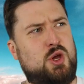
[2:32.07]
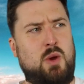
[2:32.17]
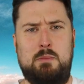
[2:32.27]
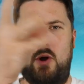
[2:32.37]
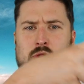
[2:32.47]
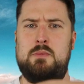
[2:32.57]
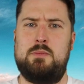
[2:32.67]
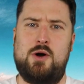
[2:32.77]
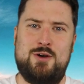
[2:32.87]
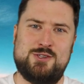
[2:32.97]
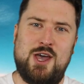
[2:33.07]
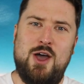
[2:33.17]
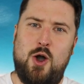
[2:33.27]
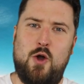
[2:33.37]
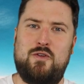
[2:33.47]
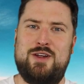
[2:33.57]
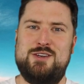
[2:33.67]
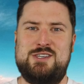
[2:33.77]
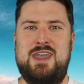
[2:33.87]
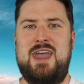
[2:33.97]
throwing bowling balls over
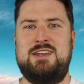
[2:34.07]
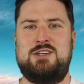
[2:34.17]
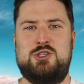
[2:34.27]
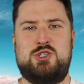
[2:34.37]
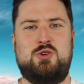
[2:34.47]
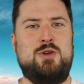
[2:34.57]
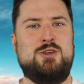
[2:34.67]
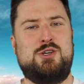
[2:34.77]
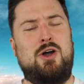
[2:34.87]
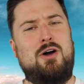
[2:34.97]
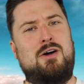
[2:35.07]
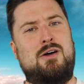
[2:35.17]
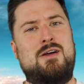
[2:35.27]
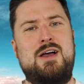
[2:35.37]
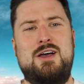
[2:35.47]
his gate to destroy his car,